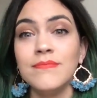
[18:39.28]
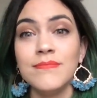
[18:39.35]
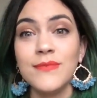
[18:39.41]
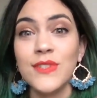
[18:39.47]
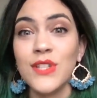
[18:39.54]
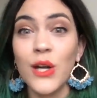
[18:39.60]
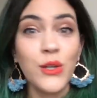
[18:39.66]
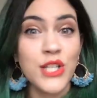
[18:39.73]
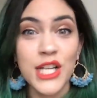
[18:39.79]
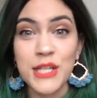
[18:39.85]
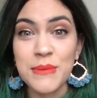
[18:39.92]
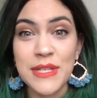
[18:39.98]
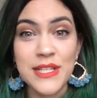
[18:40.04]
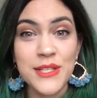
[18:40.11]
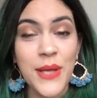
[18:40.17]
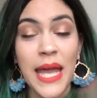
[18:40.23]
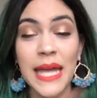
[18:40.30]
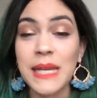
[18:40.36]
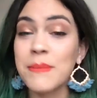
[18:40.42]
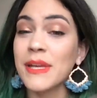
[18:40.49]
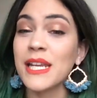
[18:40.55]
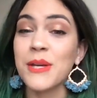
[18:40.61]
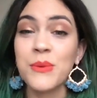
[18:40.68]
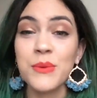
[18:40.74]
No judgment to
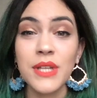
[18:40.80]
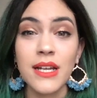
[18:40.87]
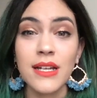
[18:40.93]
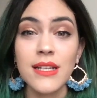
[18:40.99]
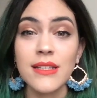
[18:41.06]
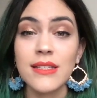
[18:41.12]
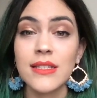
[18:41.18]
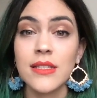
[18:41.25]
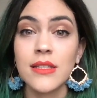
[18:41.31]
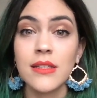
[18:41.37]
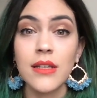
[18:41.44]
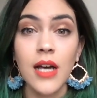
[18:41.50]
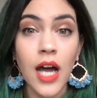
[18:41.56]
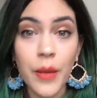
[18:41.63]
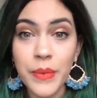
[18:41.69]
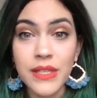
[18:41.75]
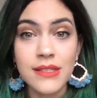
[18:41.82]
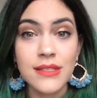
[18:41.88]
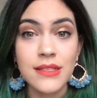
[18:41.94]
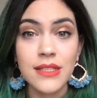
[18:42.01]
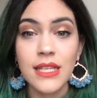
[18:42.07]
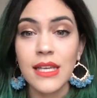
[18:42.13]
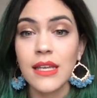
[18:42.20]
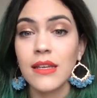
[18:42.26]
anybody who does.
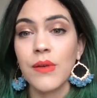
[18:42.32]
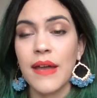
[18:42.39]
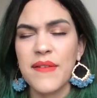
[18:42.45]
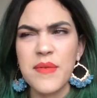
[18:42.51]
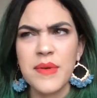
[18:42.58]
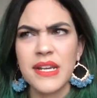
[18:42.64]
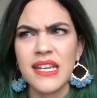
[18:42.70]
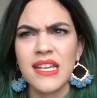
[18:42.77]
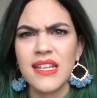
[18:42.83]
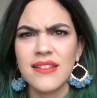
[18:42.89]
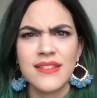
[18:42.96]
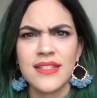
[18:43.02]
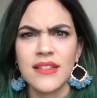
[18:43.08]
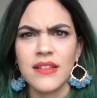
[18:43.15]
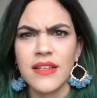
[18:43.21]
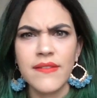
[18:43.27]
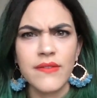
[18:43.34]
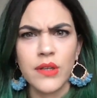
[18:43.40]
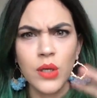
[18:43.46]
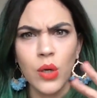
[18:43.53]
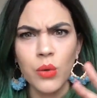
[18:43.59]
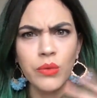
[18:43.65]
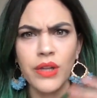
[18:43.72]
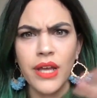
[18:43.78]
Obviously, everybody needs to live their
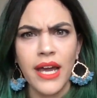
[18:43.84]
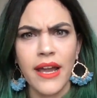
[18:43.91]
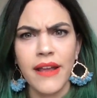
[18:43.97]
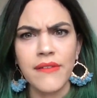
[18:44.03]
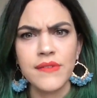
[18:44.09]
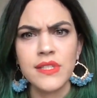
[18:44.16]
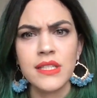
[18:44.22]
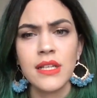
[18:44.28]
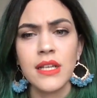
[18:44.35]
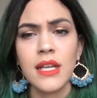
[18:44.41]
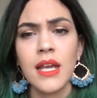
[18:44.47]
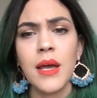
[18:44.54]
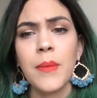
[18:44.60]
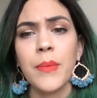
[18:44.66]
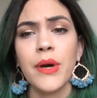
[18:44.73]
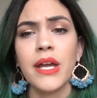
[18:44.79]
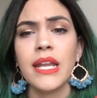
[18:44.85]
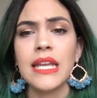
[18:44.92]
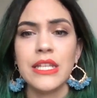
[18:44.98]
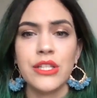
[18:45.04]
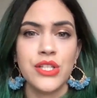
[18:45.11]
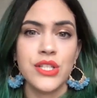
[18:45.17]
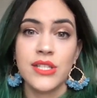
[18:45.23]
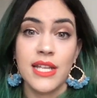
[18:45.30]
own lives, but
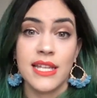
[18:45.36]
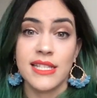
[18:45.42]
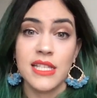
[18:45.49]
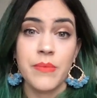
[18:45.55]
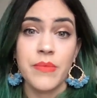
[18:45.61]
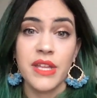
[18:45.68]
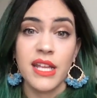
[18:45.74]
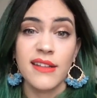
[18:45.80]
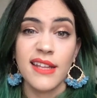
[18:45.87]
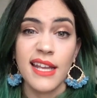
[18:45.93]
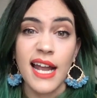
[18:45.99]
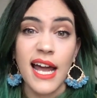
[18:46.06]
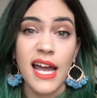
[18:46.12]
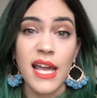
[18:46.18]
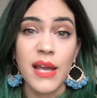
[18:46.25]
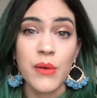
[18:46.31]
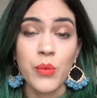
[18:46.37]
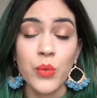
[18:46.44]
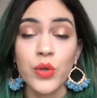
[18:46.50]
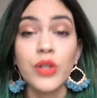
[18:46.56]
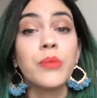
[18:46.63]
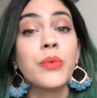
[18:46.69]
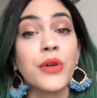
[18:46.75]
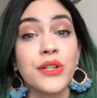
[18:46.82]
it's just not something that I
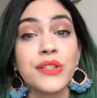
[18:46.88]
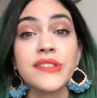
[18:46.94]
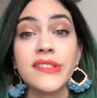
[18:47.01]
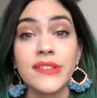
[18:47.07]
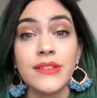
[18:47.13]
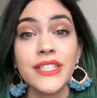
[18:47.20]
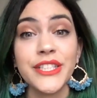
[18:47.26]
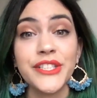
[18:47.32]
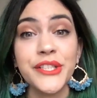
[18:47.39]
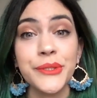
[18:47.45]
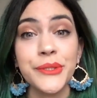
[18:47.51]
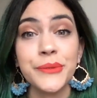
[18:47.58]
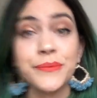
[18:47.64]
would personally do.